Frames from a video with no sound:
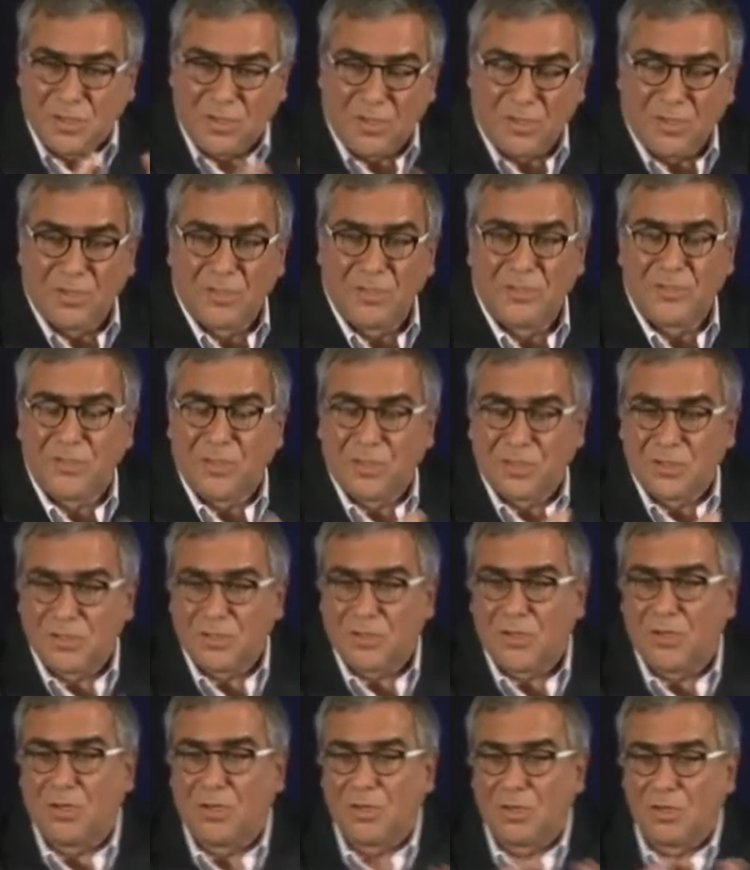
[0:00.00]
Not
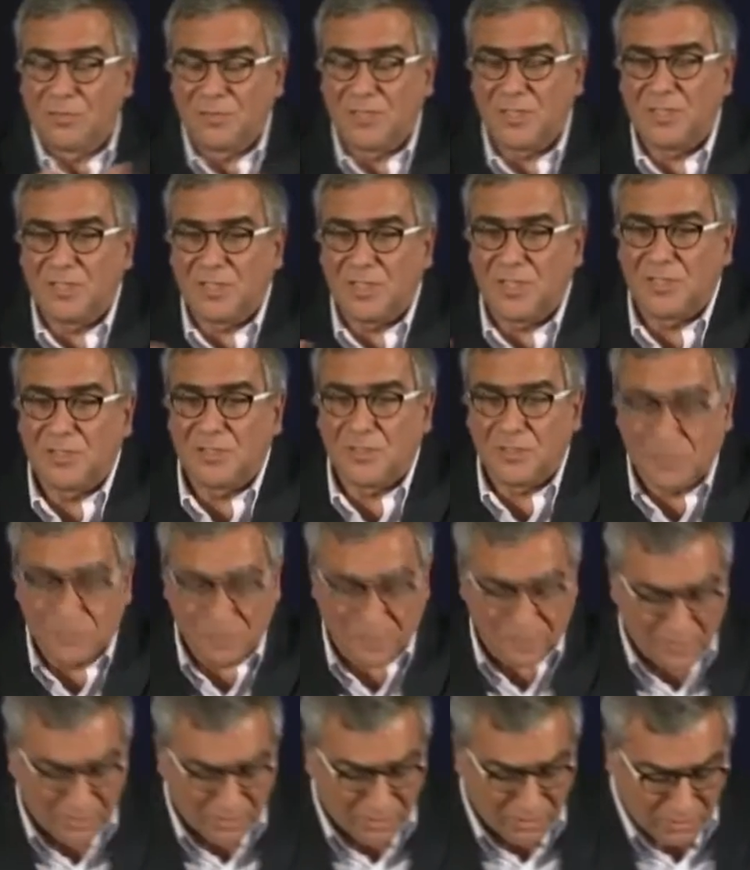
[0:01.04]
all of these
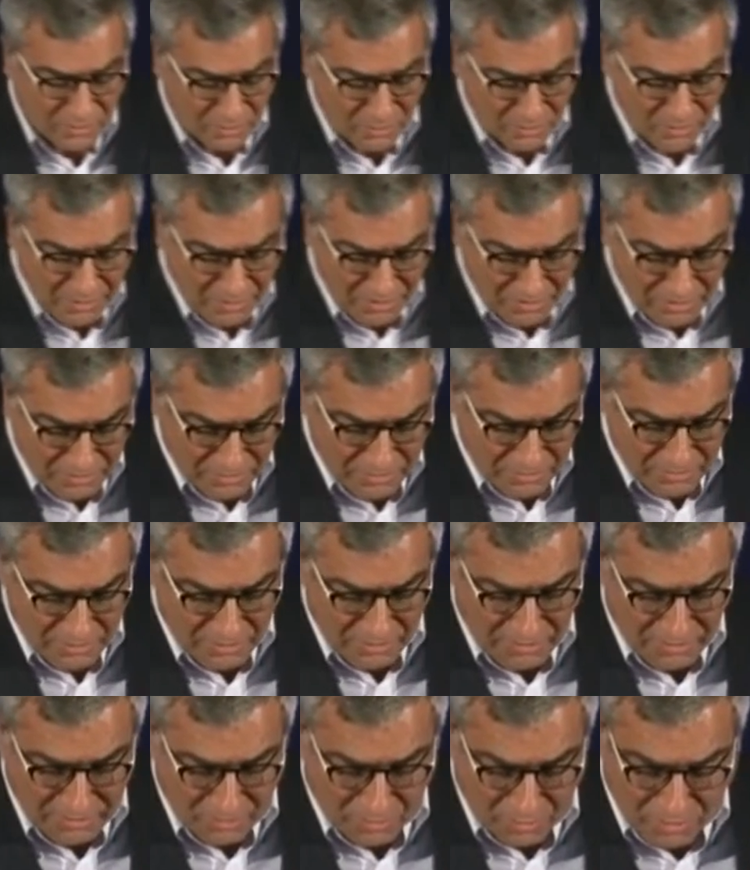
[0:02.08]
agents are
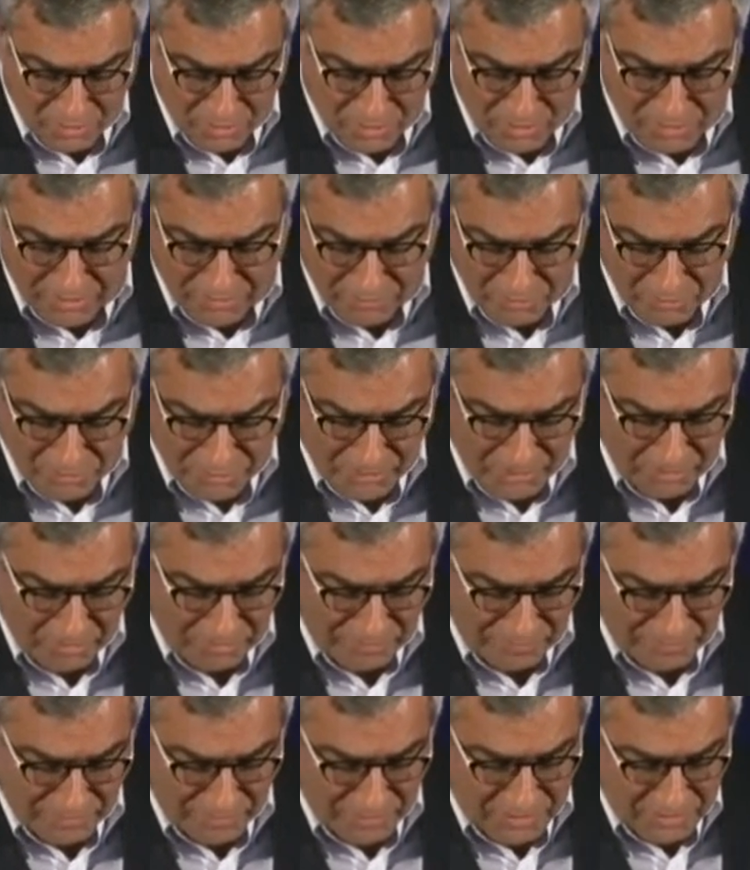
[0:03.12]
created equal, have the same
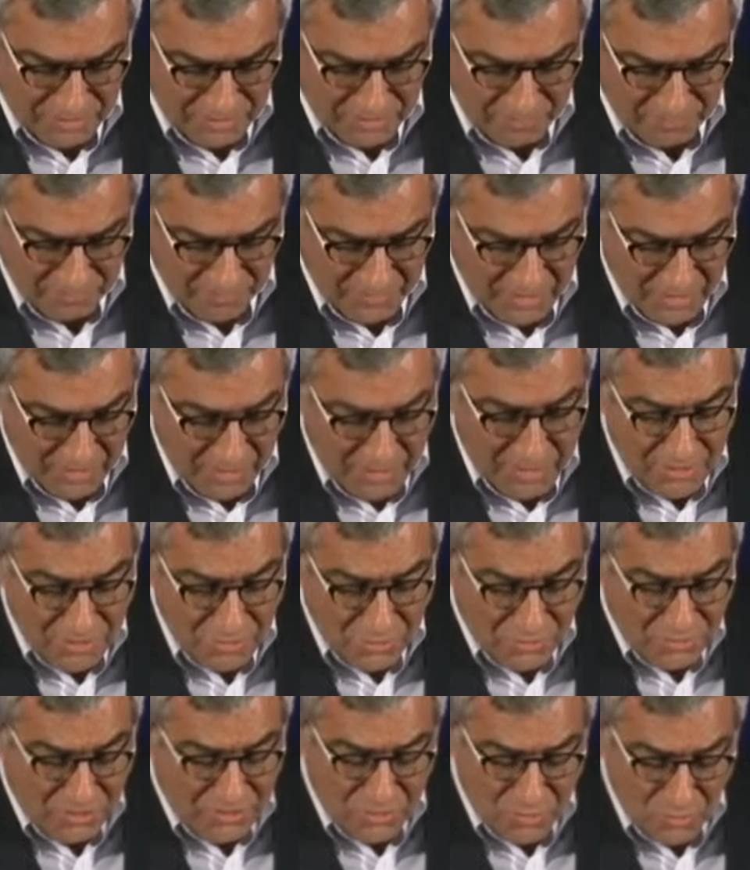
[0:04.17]
effects.
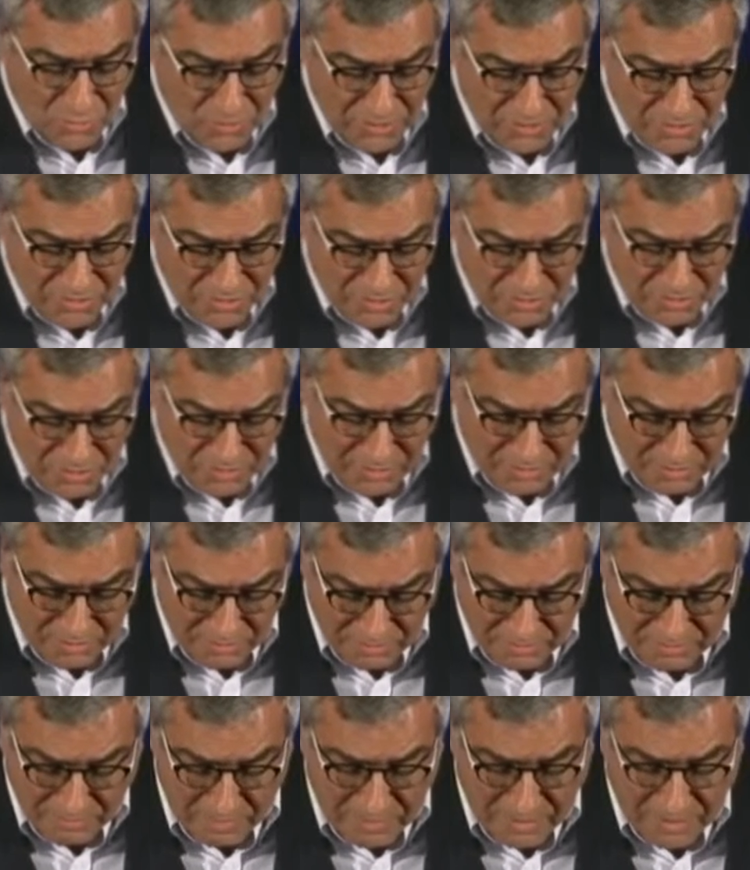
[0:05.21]
So this was
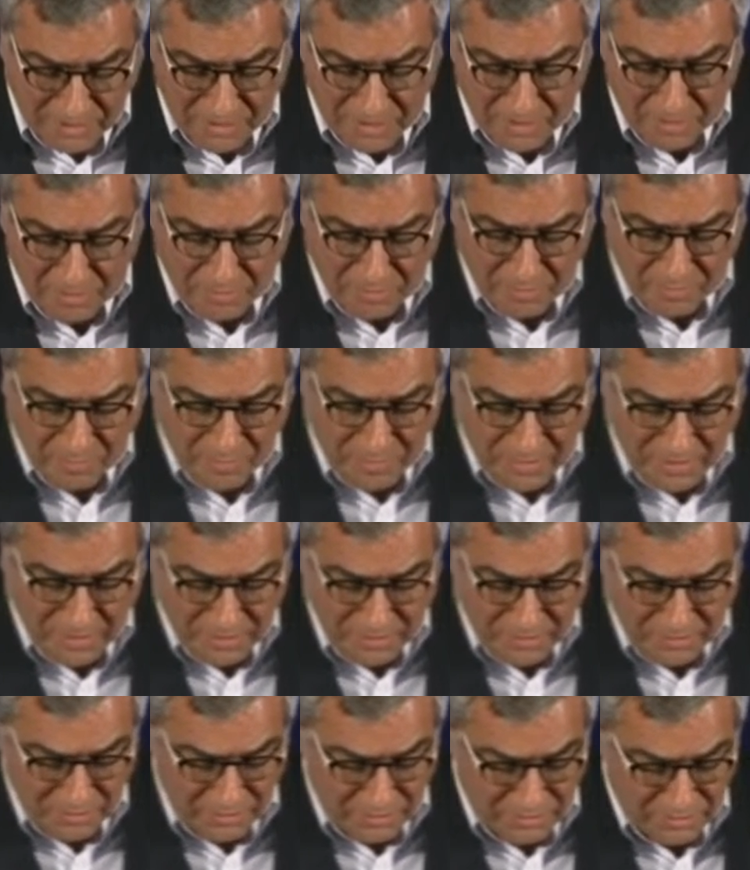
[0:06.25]
picked up by
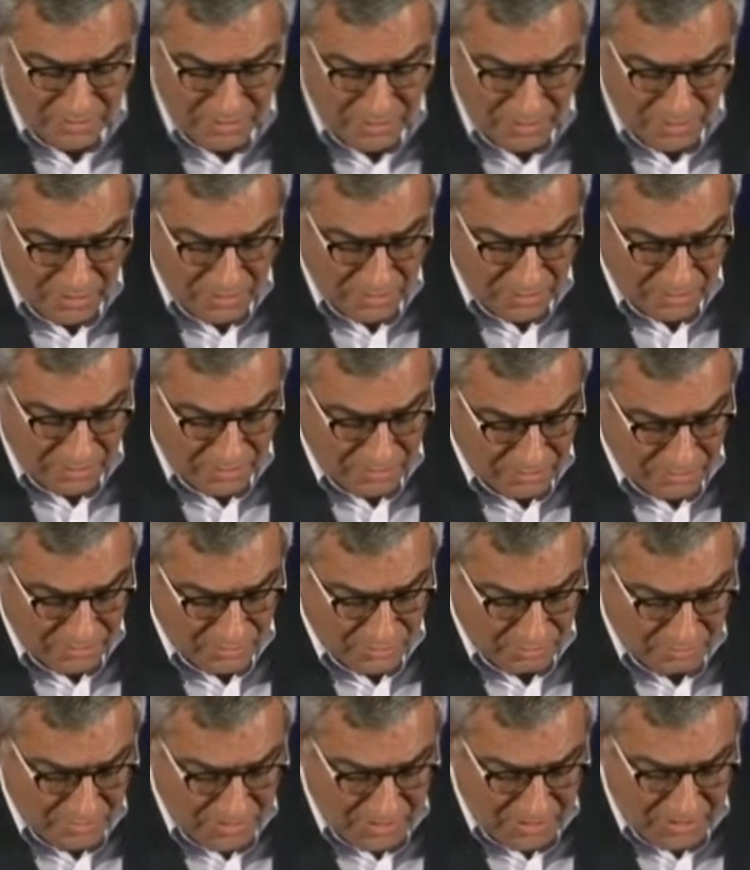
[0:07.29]

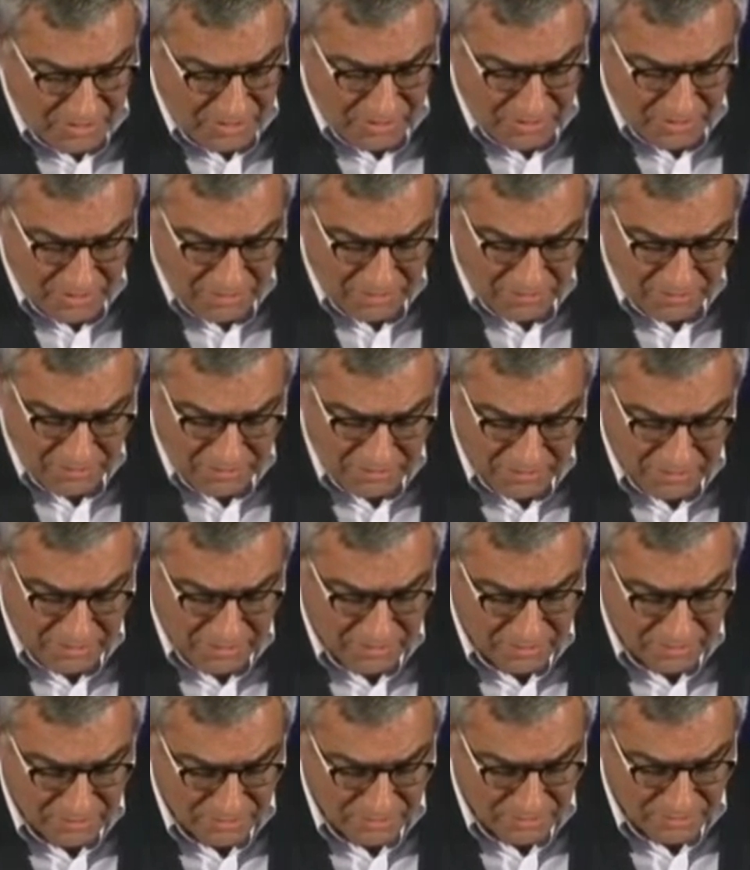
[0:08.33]
the media,
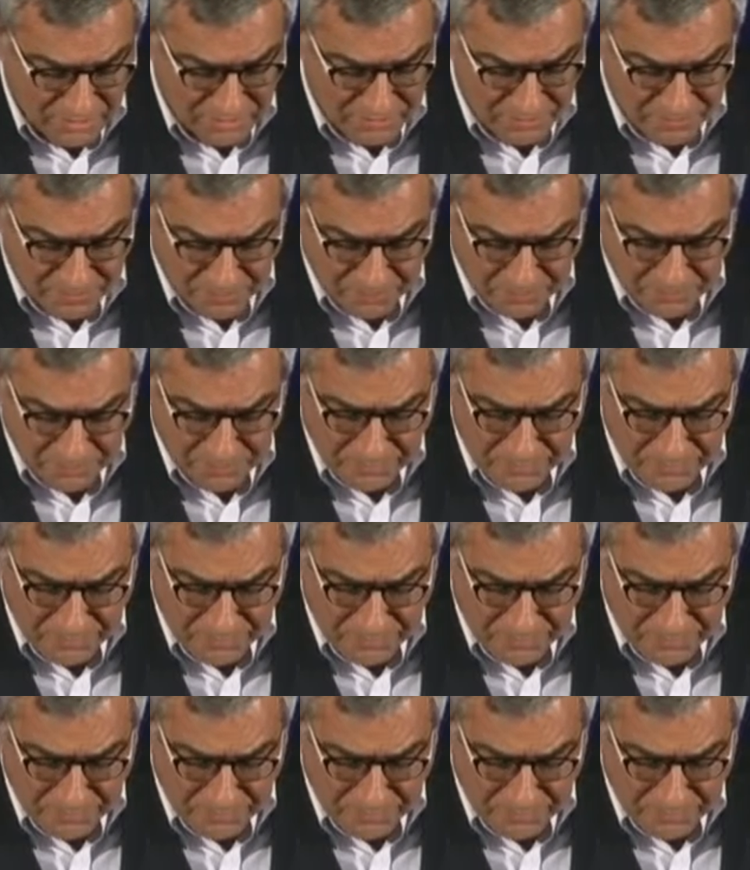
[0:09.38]
and the